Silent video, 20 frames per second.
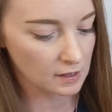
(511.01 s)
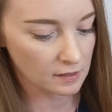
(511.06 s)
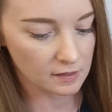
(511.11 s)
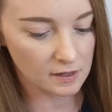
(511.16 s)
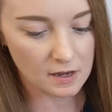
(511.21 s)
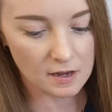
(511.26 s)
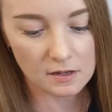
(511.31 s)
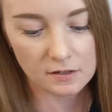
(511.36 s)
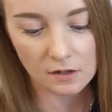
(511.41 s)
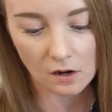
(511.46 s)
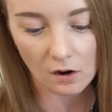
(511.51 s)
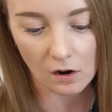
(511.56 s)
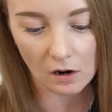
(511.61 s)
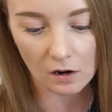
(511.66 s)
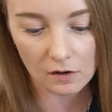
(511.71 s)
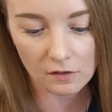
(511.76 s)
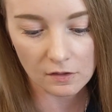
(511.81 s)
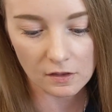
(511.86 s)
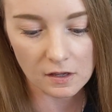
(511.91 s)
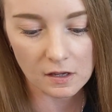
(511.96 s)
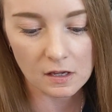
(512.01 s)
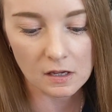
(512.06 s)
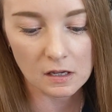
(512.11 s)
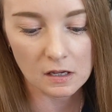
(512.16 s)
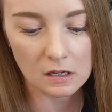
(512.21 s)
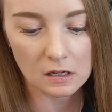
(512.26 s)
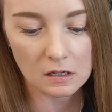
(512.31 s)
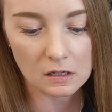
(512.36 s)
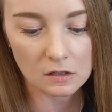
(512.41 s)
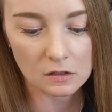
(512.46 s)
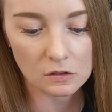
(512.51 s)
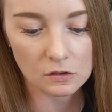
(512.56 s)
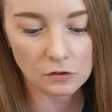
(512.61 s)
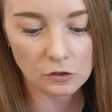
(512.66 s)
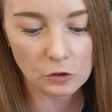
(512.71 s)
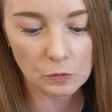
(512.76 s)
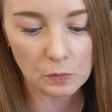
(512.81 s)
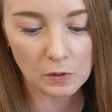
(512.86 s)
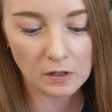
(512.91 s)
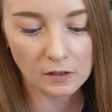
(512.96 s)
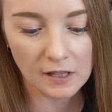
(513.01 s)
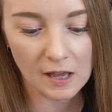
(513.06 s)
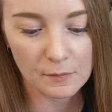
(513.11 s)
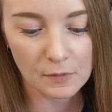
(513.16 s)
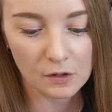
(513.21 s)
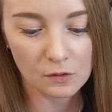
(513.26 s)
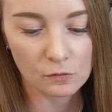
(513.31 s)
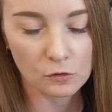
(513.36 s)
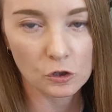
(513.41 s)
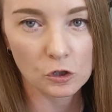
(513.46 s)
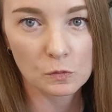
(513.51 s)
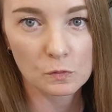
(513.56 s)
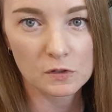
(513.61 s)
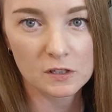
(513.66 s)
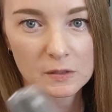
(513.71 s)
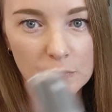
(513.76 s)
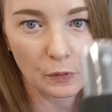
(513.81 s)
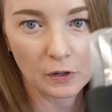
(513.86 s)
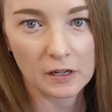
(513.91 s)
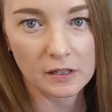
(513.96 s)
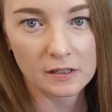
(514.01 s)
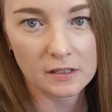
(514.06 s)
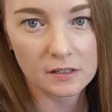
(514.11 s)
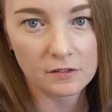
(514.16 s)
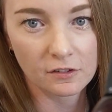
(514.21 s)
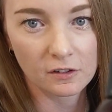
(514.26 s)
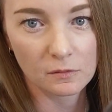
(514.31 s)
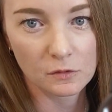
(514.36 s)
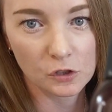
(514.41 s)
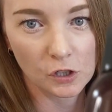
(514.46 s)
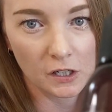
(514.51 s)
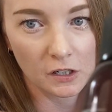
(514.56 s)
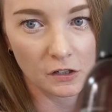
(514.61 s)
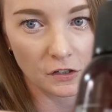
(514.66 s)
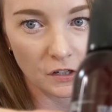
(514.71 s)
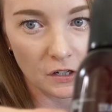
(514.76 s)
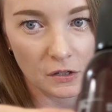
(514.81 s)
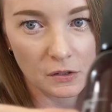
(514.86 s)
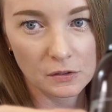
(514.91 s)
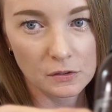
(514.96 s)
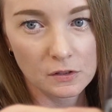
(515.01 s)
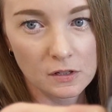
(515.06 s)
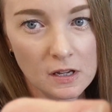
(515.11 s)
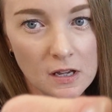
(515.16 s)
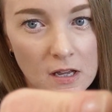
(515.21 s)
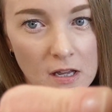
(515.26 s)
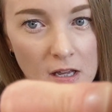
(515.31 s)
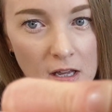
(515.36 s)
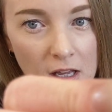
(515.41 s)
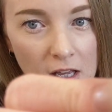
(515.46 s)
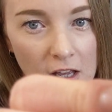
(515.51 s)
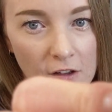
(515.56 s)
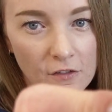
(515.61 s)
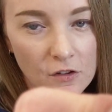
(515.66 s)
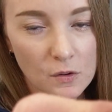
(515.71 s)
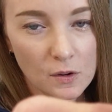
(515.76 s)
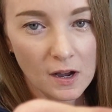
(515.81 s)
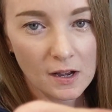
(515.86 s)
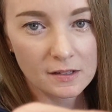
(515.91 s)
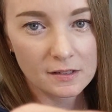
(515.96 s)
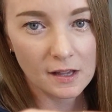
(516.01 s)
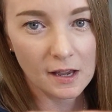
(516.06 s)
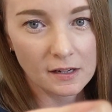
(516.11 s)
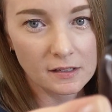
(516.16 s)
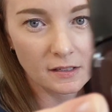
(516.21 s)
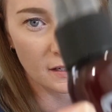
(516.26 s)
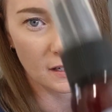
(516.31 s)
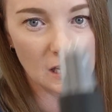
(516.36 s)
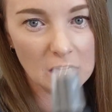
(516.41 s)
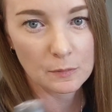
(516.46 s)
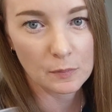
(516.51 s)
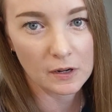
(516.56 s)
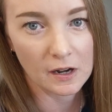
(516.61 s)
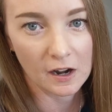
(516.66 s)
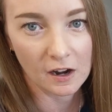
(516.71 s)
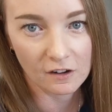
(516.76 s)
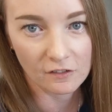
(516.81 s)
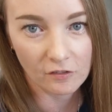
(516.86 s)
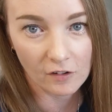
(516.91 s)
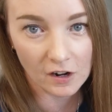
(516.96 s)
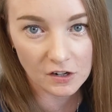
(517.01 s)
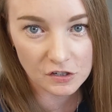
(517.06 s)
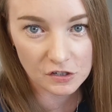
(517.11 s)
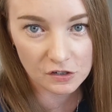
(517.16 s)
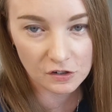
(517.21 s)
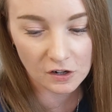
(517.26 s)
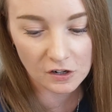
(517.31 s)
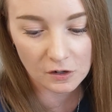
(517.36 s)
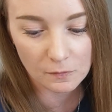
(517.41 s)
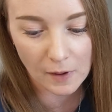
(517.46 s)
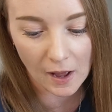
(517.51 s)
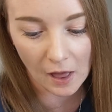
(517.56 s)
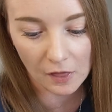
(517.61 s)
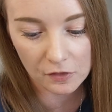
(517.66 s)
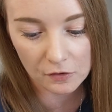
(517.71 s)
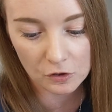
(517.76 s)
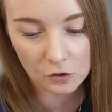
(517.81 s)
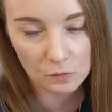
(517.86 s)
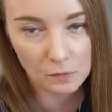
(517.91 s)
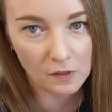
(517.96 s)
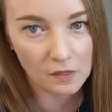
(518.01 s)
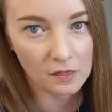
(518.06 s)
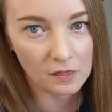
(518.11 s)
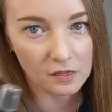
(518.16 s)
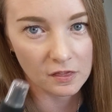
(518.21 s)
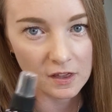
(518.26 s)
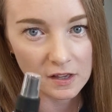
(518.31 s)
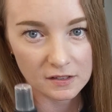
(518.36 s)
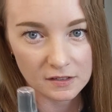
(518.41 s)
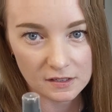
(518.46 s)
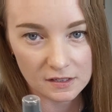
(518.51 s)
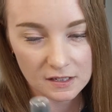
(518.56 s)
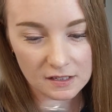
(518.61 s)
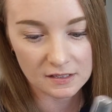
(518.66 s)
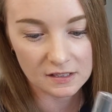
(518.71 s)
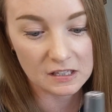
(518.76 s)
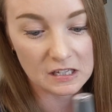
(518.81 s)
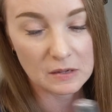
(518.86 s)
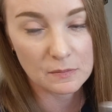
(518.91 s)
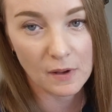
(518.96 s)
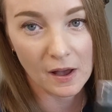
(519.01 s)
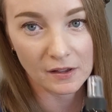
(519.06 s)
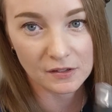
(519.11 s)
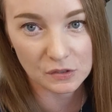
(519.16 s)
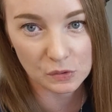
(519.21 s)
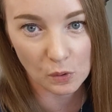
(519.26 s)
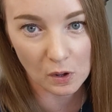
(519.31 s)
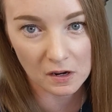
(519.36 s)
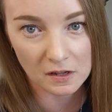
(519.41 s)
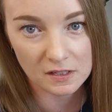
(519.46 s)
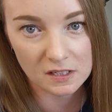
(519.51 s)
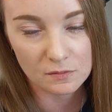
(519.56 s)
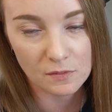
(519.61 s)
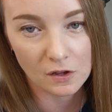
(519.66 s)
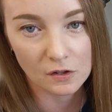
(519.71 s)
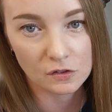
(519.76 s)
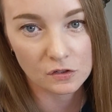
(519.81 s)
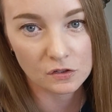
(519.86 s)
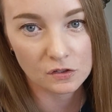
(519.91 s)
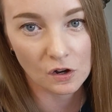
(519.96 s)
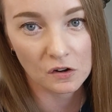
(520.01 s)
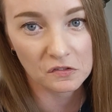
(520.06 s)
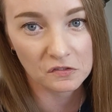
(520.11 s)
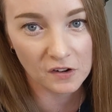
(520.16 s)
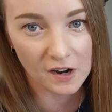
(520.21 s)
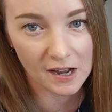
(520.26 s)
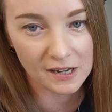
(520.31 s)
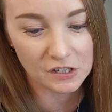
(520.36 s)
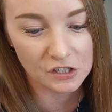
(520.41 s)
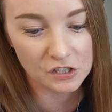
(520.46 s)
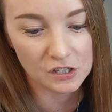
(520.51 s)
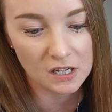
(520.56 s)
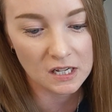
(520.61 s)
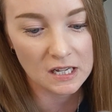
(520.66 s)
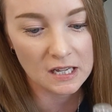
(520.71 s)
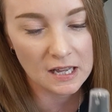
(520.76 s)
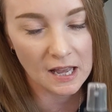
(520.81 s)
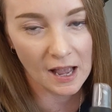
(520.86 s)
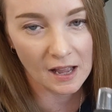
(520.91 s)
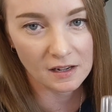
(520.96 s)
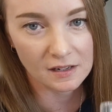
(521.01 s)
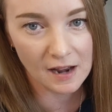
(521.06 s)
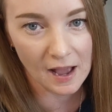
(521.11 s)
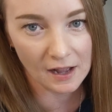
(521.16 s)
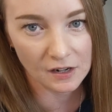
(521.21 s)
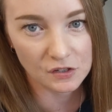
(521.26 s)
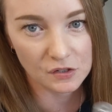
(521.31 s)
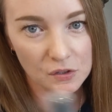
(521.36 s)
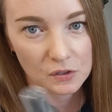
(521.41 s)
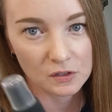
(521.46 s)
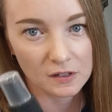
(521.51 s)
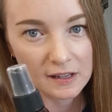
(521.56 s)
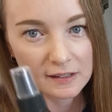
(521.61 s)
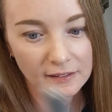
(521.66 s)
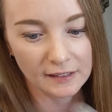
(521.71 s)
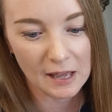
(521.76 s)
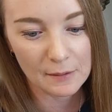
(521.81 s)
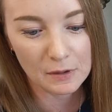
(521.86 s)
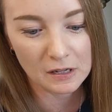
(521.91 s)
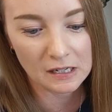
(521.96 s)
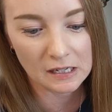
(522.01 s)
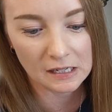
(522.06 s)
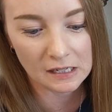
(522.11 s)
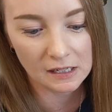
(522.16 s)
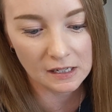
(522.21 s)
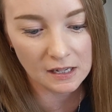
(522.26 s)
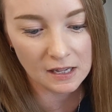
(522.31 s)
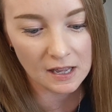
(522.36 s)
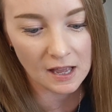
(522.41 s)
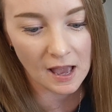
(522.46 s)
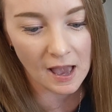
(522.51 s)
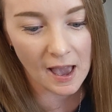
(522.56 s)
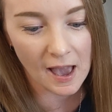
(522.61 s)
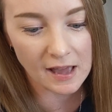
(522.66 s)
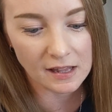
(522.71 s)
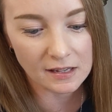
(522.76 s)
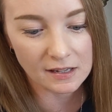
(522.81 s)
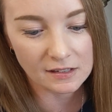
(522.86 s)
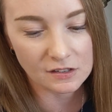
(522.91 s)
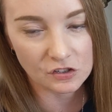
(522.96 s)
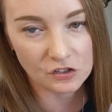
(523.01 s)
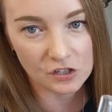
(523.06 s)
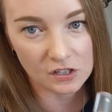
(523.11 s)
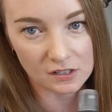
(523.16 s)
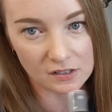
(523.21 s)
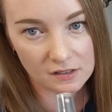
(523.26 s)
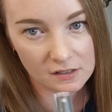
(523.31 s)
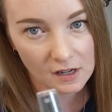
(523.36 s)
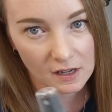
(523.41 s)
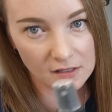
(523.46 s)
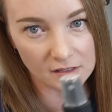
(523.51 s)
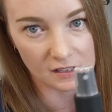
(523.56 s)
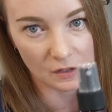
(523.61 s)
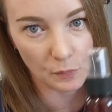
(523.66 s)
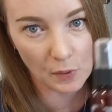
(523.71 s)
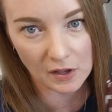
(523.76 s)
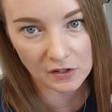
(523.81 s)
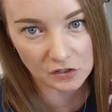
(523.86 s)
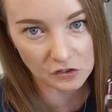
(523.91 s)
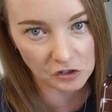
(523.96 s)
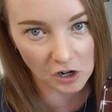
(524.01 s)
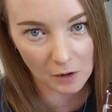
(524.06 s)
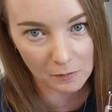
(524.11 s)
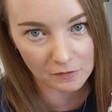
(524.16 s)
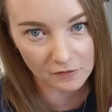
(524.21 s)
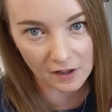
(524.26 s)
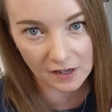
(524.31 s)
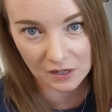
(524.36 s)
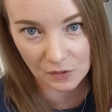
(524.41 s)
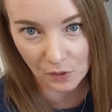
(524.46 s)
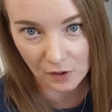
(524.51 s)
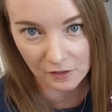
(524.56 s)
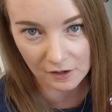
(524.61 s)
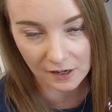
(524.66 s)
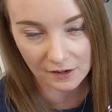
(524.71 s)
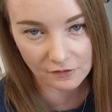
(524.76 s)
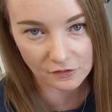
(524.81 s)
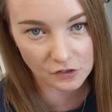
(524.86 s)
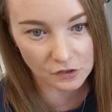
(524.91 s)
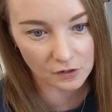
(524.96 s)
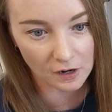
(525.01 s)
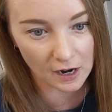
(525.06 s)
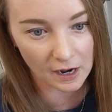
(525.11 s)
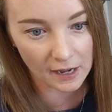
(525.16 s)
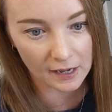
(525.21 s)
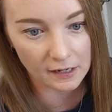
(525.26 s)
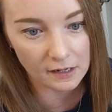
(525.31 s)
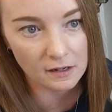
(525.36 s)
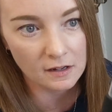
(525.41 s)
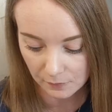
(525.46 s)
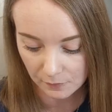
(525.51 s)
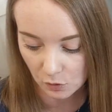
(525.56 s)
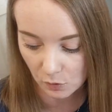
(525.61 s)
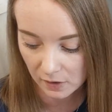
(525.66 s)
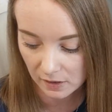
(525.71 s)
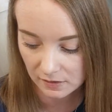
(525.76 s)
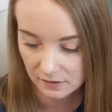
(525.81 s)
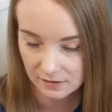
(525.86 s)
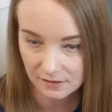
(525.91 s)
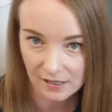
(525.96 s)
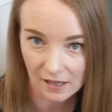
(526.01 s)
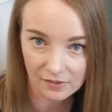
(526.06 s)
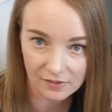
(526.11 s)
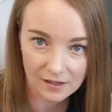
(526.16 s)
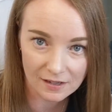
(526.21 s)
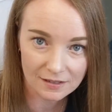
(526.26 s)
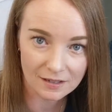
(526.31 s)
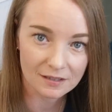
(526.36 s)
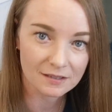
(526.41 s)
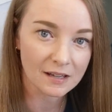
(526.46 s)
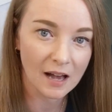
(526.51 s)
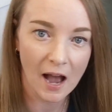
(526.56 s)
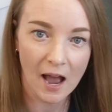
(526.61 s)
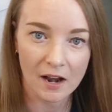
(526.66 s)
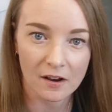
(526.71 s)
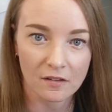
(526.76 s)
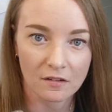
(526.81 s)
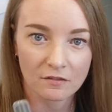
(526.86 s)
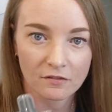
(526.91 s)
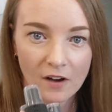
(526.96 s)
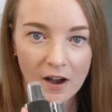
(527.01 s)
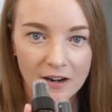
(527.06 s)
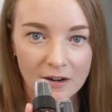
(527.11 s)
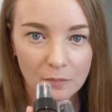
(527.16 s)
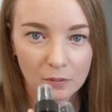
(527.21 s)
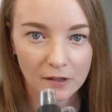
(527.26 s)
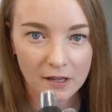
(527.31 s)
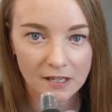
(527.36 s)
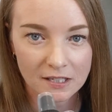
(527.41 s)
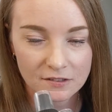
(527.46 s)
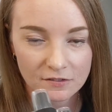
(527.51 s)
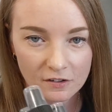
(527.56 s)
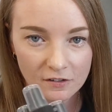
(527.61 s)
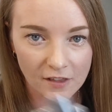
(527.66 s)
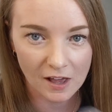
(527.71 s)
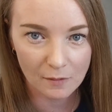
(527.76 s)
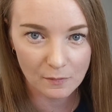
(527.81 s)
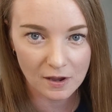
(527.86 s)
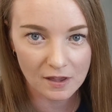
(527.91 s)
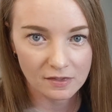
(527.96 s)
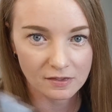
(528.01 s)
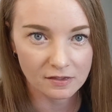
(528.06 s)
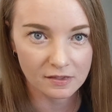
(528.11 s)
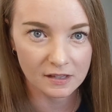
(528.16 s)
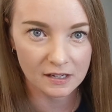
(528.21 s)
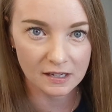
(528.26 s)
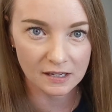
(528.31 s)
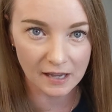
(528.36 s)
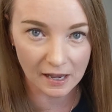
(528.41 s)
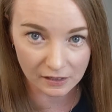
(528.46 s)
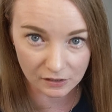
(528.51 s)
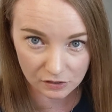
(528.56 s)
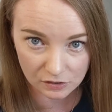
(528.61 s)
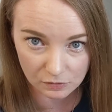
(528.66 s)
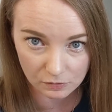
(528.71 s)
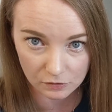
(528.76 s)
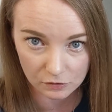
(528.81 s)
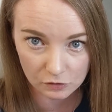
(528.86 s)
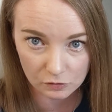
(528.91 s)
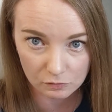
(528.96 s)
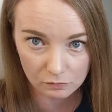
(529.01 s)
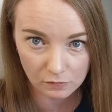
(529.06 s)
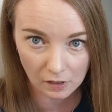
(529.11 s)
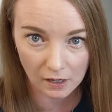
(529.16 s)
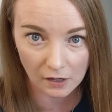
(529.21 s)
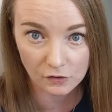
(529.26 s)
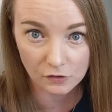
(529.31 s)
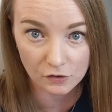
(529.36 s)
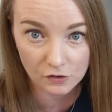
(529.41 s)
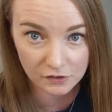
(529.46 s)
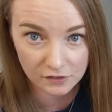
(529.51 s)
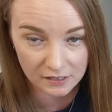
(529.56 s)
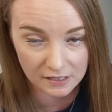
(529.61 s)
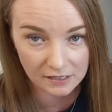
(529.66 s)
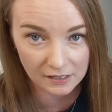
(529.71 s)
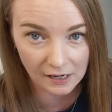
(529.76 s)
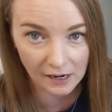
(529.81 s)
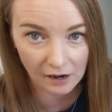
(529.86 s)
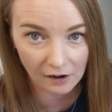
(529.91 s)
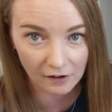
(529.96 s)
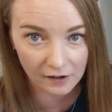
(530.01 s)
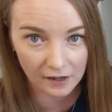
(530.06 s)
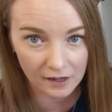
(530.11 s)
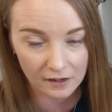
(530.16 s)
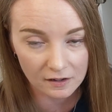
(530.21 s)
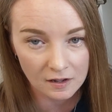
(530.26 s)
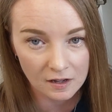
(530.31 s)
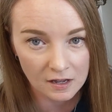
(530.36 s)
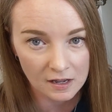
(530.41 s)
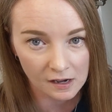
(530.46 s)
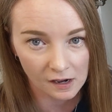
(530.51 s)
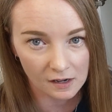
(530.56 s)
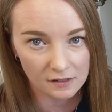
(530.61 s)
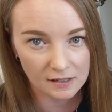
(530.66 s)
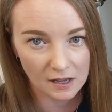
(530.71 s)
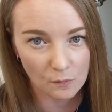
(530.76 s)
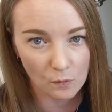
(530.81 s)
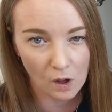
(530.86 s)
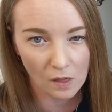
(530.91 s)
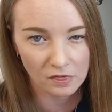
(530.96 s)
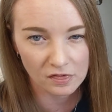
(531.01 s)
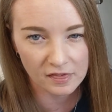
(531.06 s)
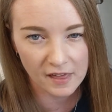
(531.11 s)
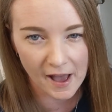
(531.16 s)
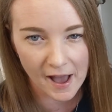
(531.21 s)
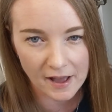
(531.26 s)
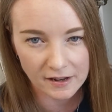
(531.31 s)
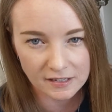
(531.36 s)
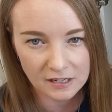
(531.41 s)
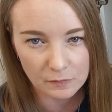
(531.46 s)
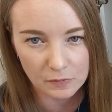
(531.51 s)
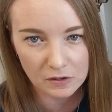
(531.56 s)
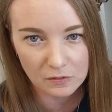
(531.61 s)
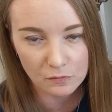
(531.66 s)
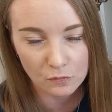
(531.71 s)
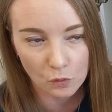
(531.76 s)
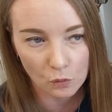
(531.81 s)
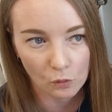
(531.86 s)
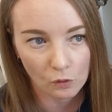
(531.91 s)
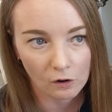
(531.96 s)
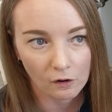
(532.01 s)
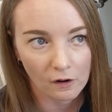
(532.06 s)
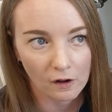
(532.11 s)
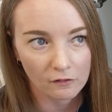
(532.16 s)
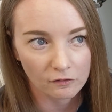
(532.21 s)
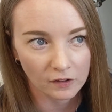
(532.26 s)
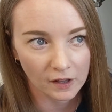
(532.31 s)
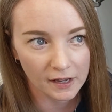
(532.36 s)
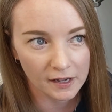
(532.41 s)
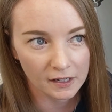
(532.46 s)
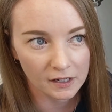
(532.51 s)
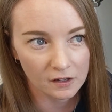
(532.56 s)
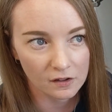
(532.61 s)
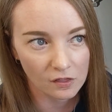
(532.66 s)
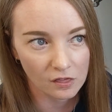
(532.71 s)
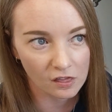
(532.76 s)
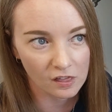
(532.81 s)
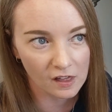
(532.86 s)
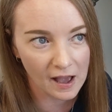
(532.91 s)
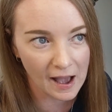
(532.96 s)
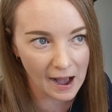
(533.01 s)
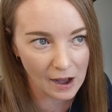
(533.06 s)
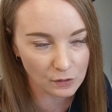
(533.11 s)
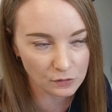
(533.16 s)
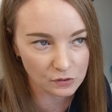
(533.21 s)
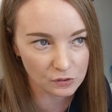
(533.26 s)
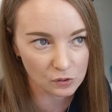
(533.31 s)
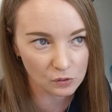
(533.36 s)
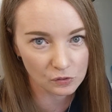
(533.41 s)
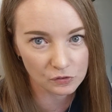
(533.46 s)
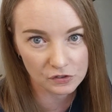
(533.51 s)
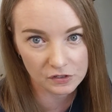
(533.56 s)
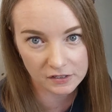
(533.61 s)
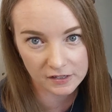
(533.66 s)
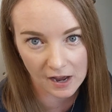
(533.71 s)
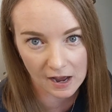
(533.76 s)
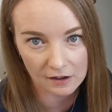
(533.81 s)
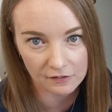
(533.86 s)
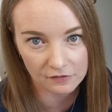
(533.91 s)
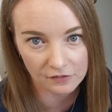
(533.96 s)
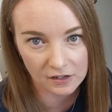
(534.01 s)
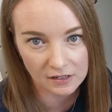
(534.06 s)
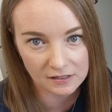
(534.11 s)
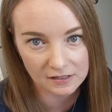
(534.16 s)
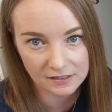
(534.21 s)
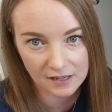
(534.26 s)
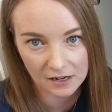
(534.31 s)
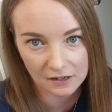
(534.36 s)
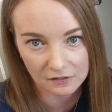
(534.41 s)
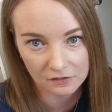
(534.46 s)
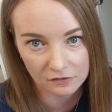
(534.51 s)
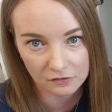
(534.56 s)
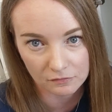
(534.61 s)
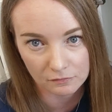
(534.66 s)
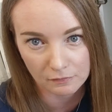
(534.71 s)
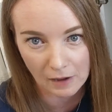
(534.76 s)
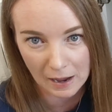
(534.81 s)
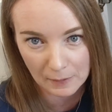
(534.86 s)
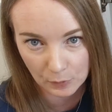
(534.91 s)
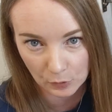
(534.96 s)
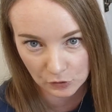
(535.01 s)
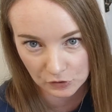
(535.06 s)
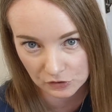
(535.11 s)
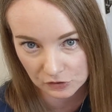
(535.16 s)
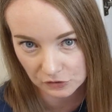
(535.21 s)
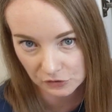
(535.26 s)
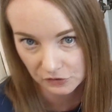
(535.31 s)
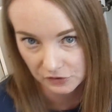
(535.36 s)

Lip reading: These are the Super Lemon Room Spritz from Trader Joe's. If you guys like to keep an air freshener in your bathroom, this is the best one. It smells so fresh and natural and lemony, and it just does the best job of anyone that I've tried. I'm going to set these aside and then find a place for them in the guest room under sink area, because I want that to be more of like the household stuff instead of my personal